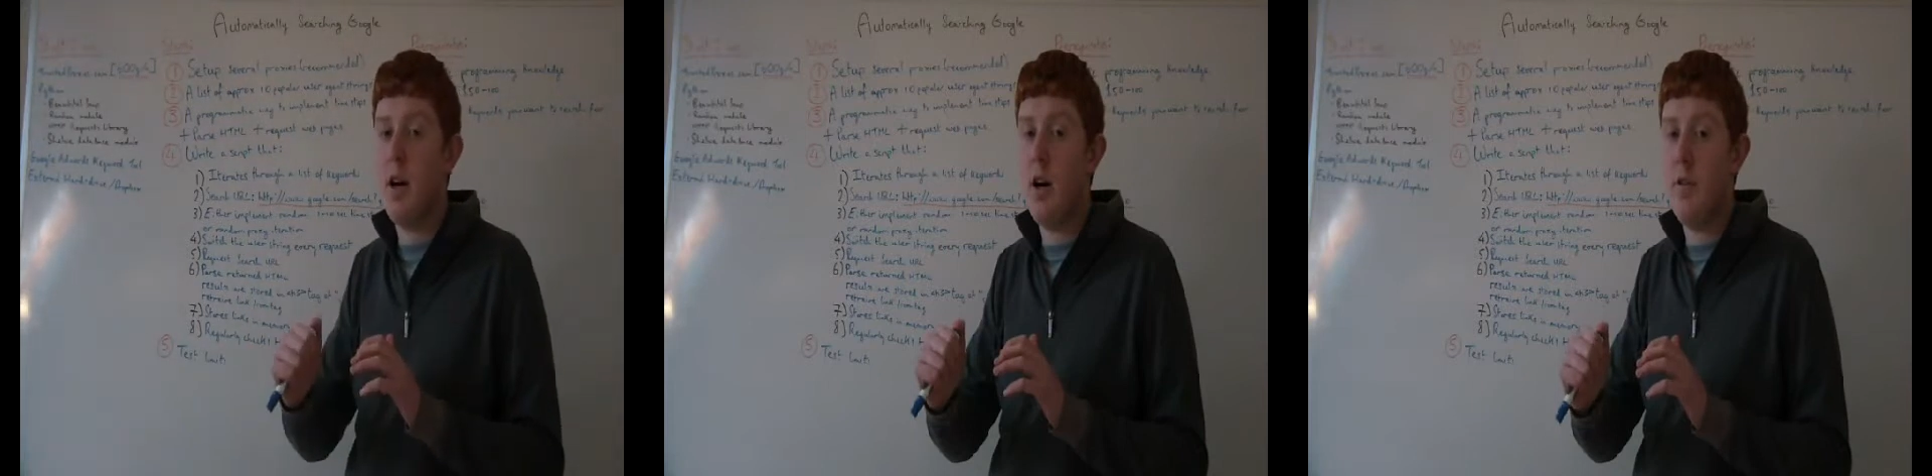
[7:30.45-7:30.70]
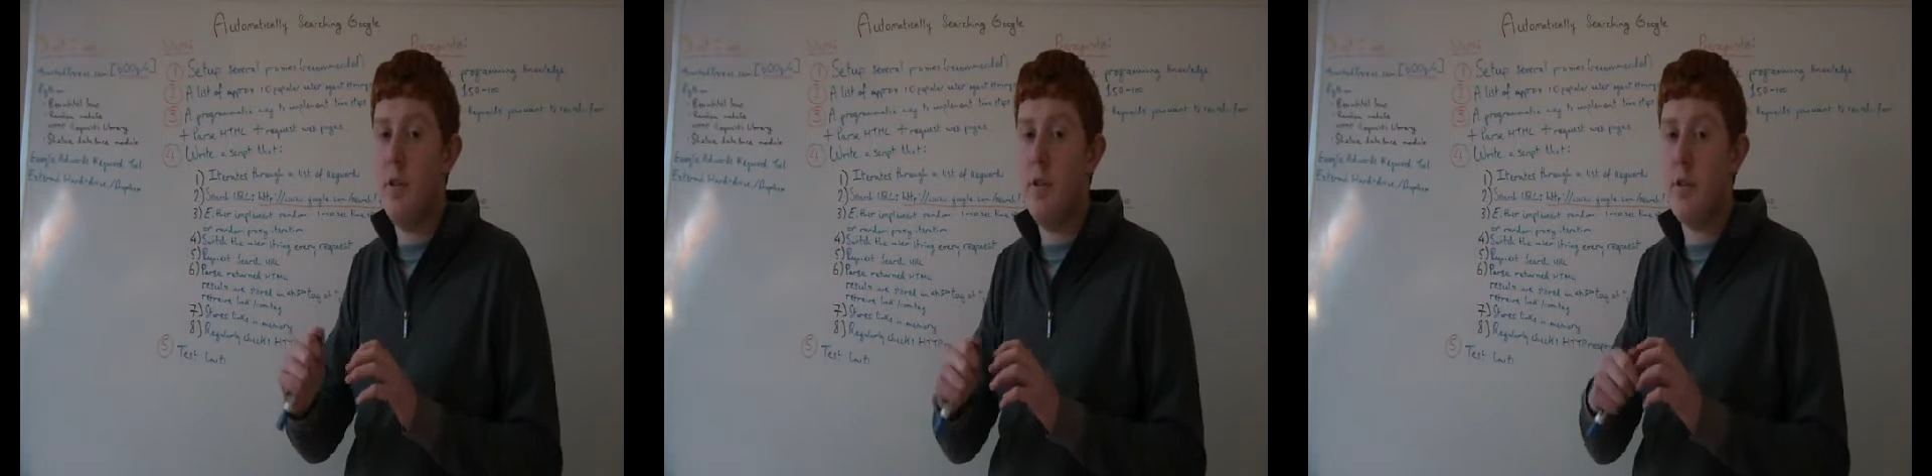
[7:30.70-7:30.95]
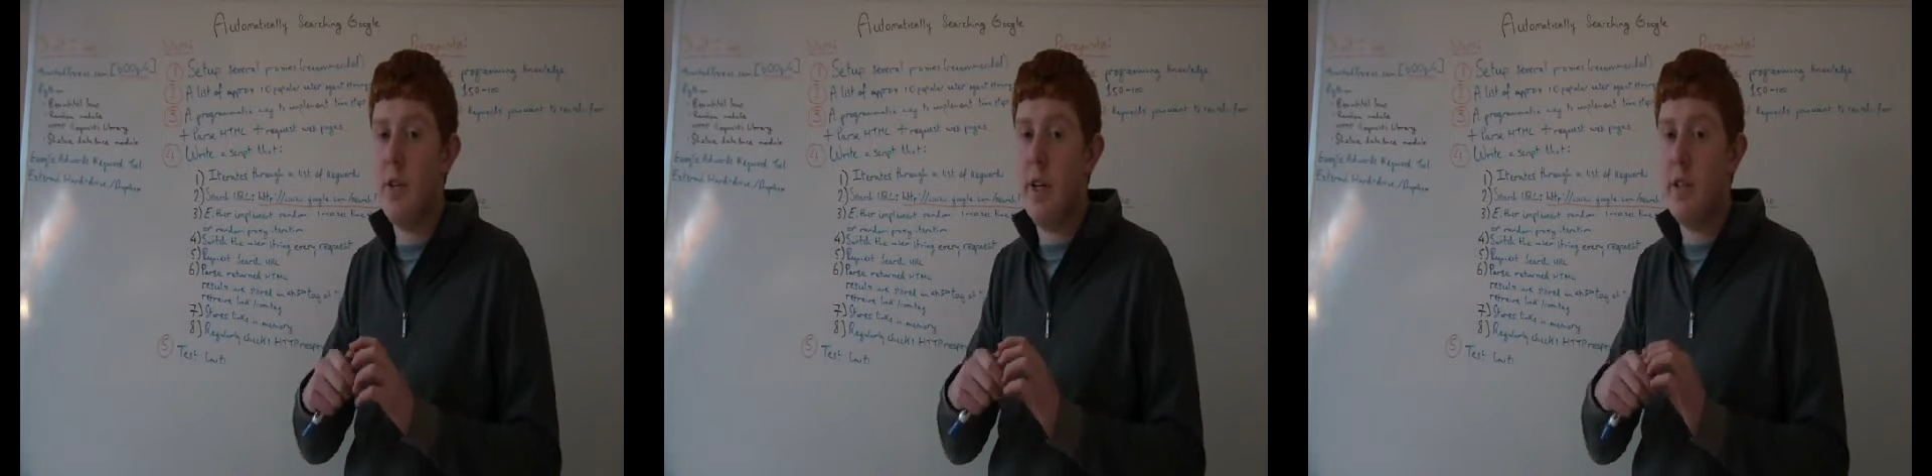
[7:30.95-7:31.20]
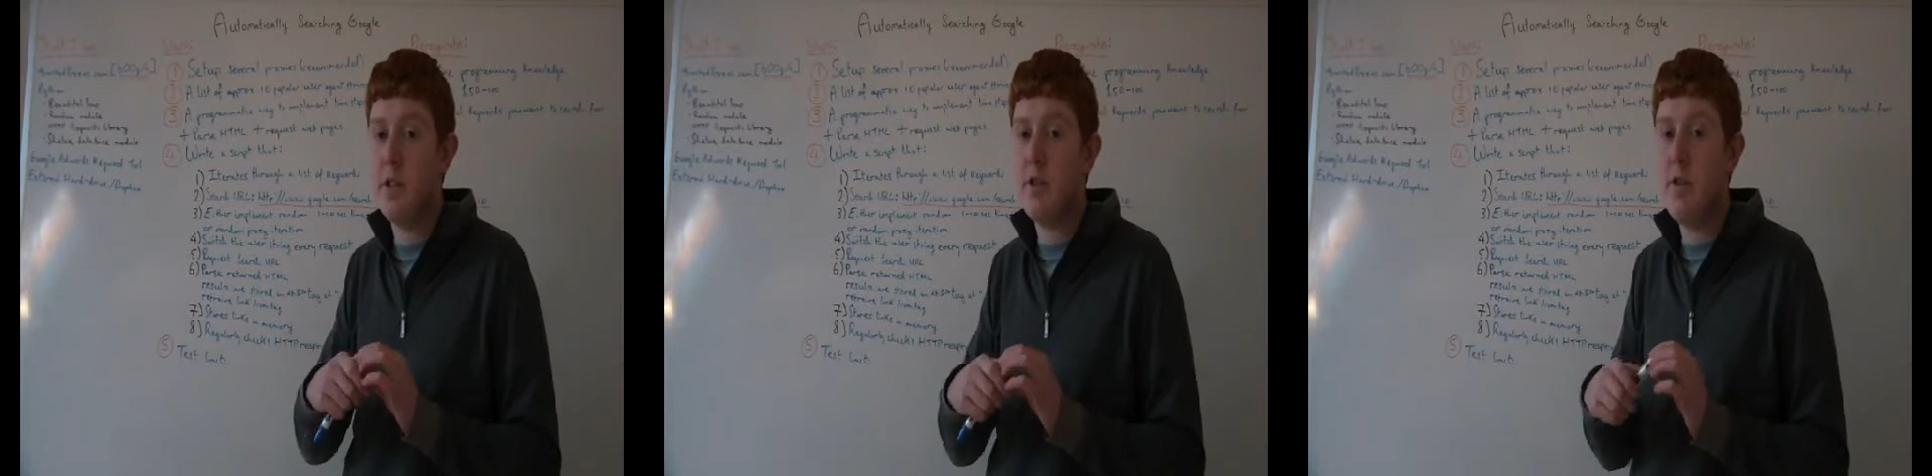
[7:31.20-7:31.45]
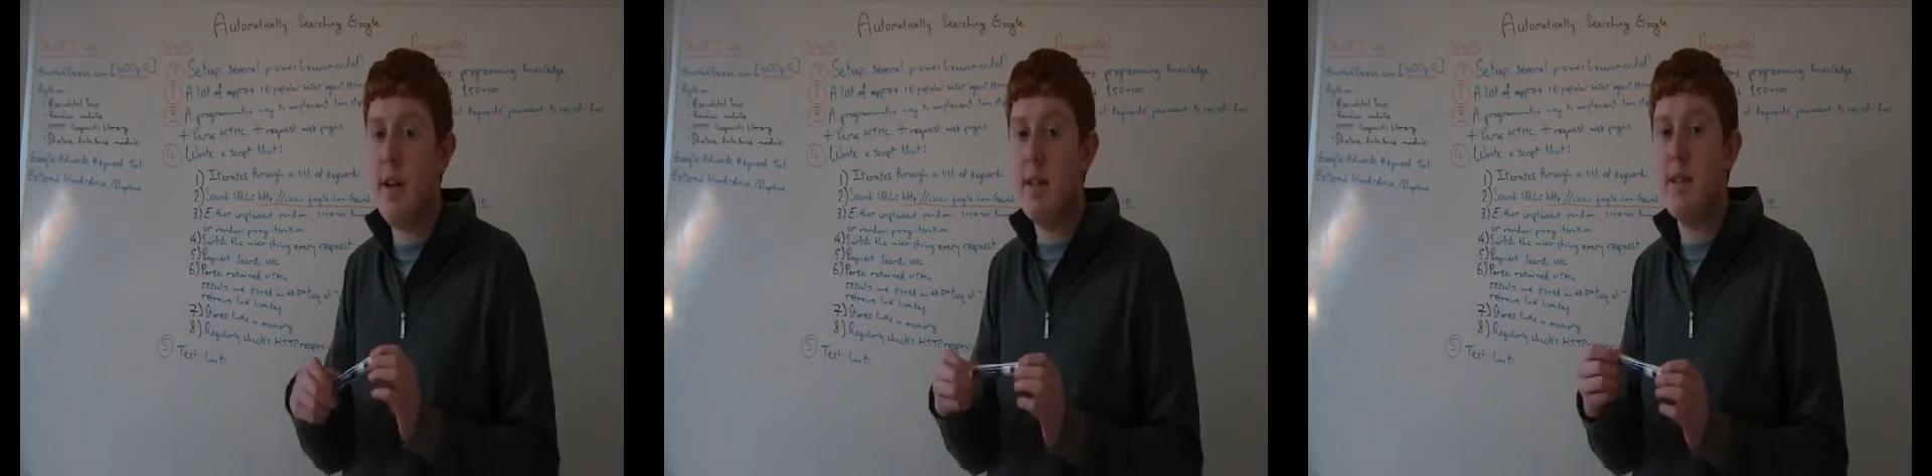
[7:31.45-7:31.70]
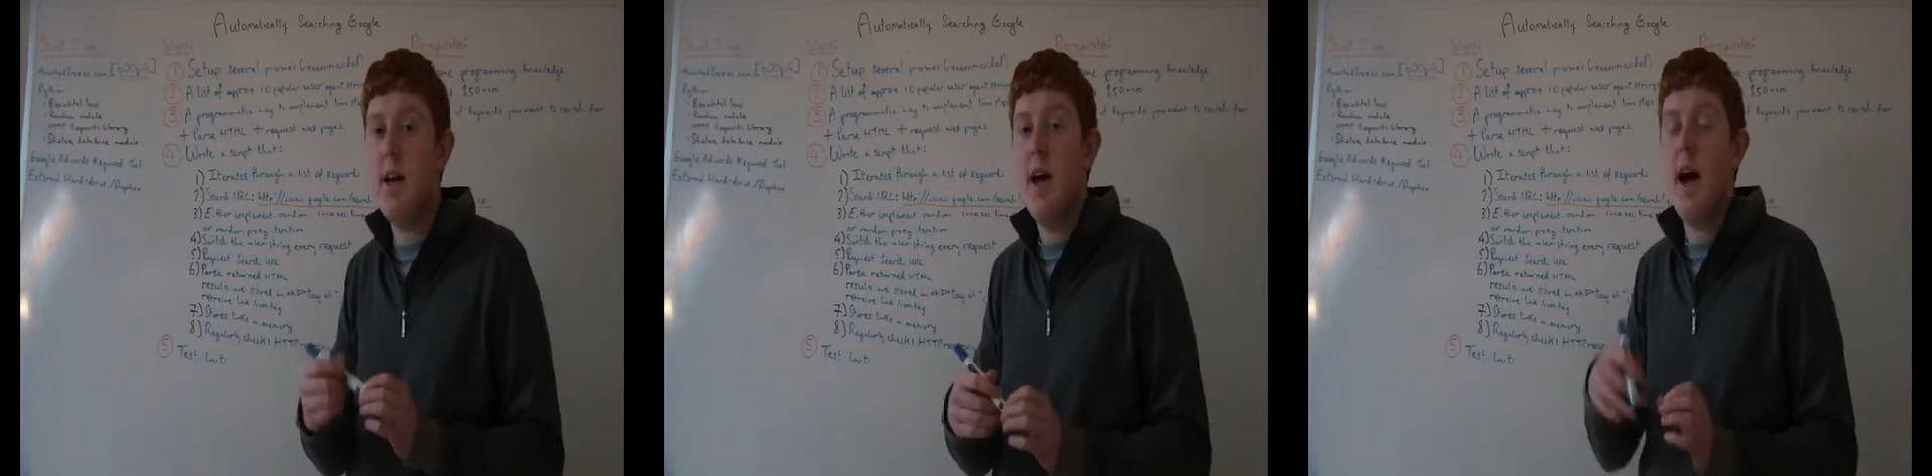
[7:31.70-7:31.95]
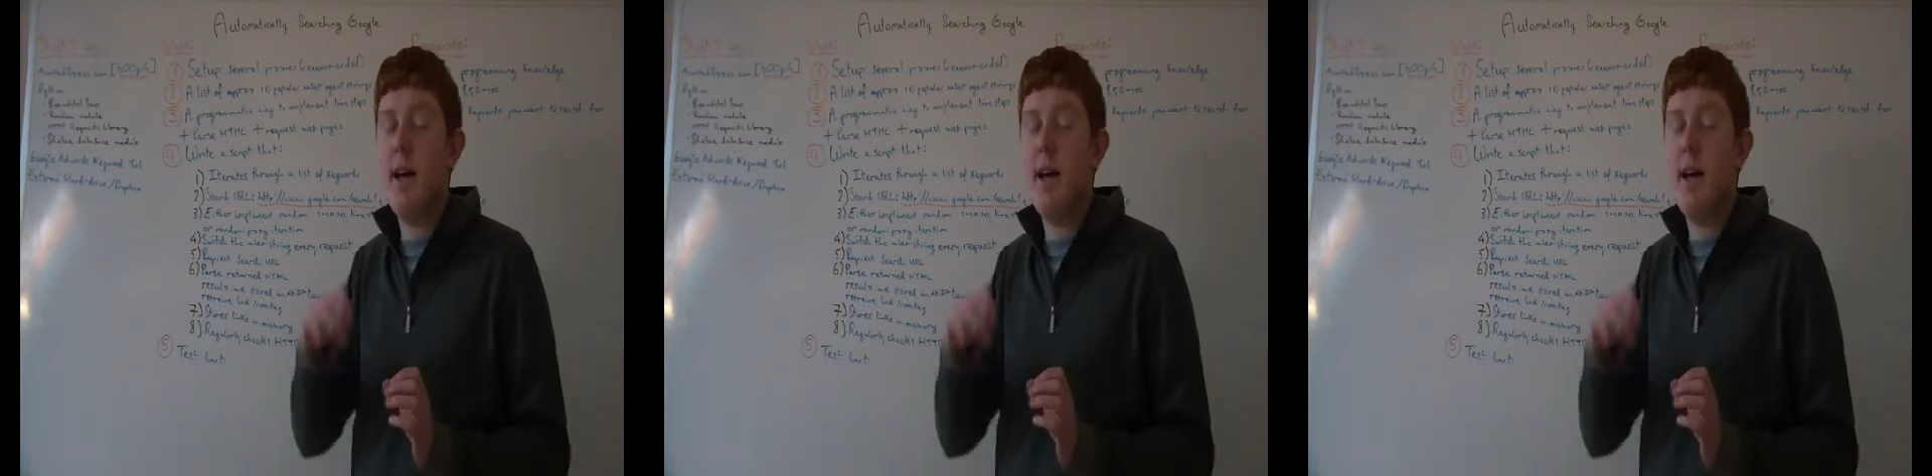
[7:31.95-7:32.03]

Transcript: of user agent strings